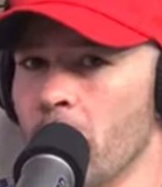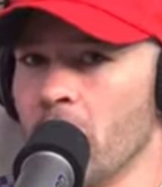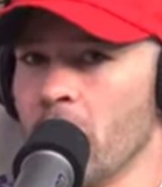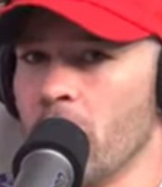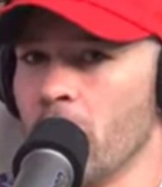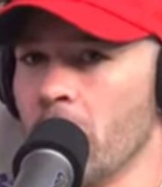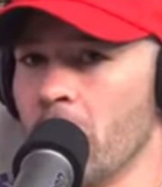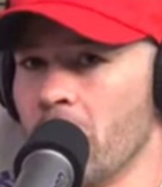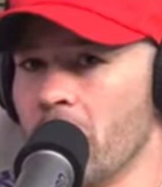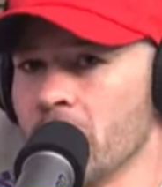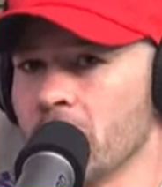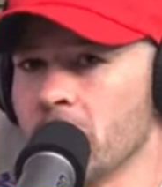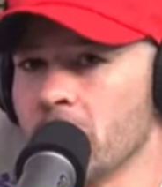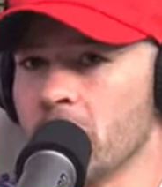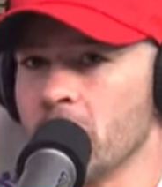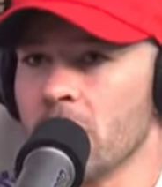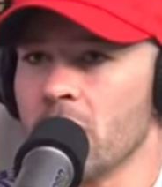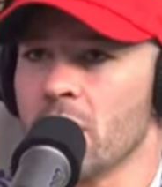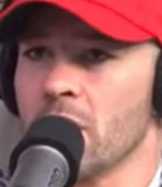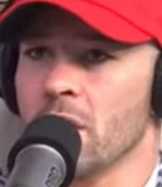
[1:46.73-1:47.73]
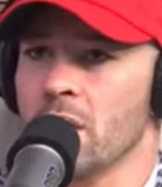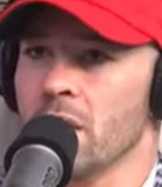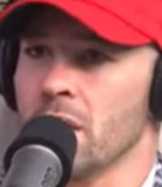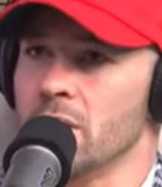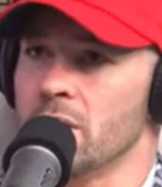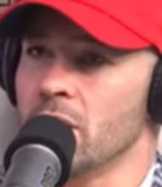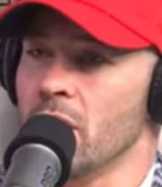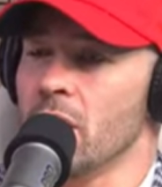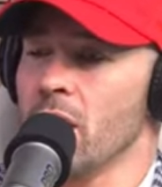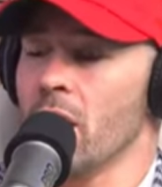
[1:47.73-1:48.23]
the bus, and he
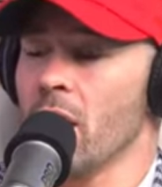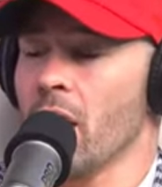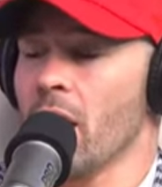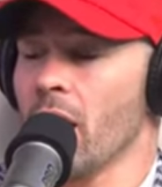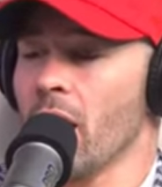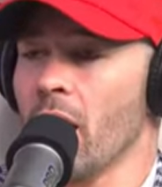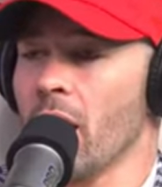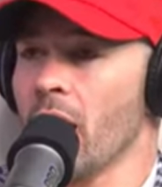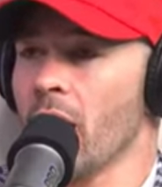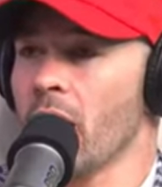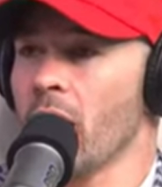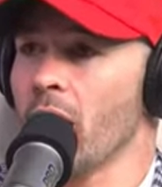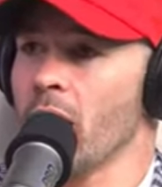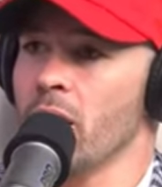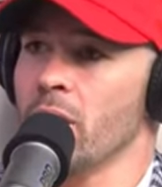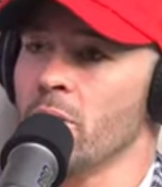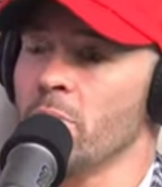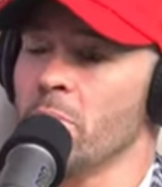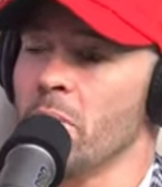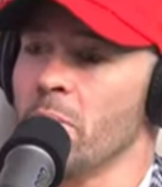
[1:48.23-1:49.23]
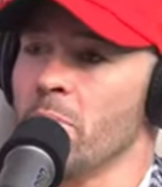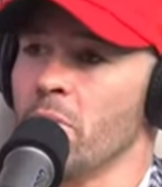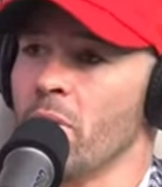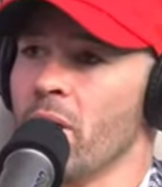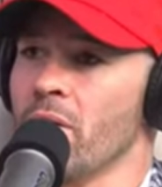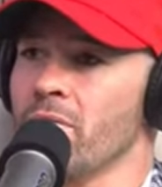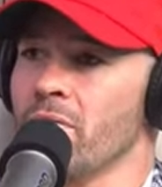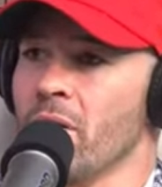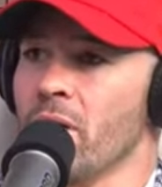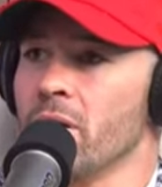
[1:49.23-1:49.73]
said, hey, I, I got to hate the people I
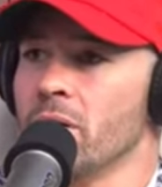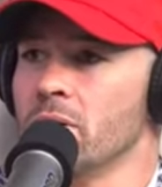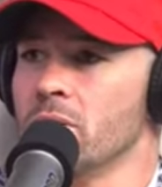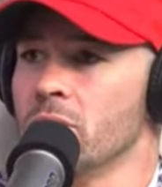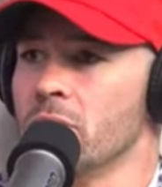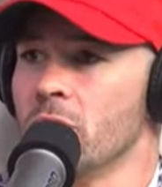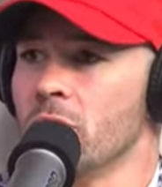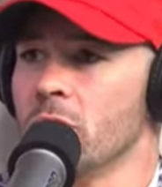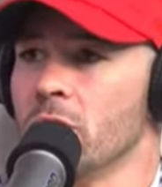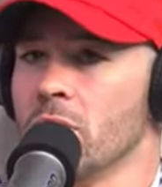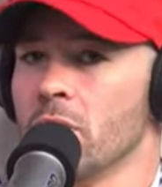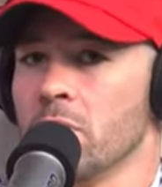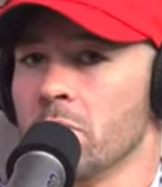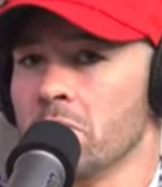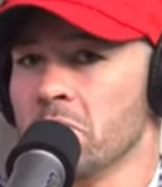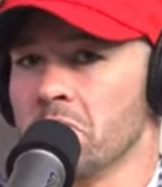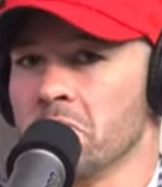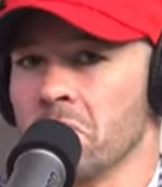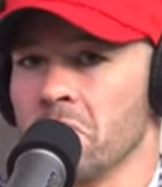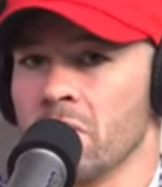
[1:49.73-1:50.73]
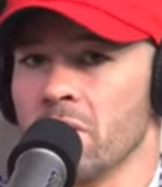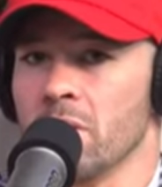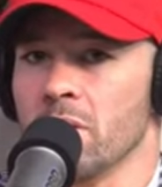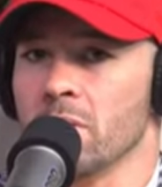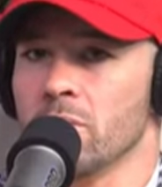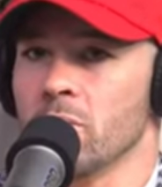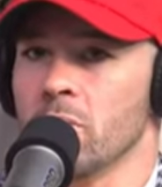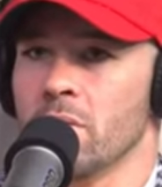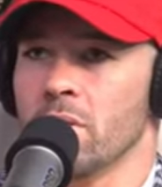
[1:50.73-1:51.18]
fight. So it is what it